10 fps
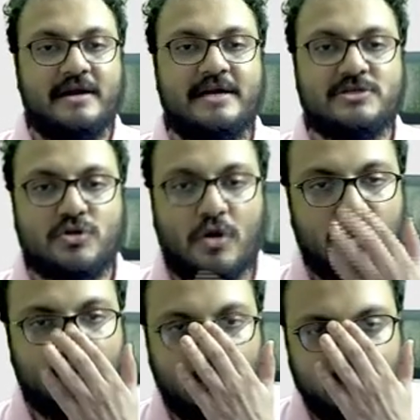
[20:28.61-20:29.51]
it's
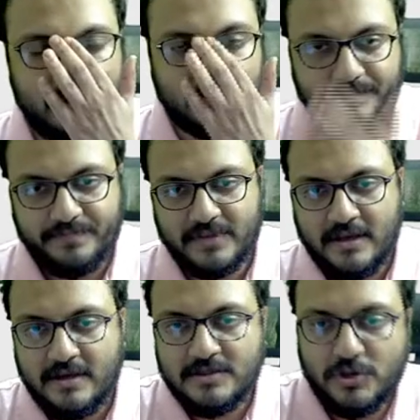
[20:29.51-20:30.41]
all over
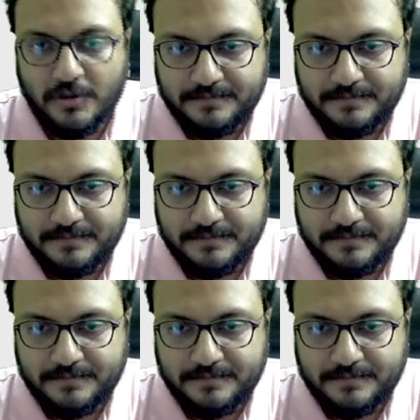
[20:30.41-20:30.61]
so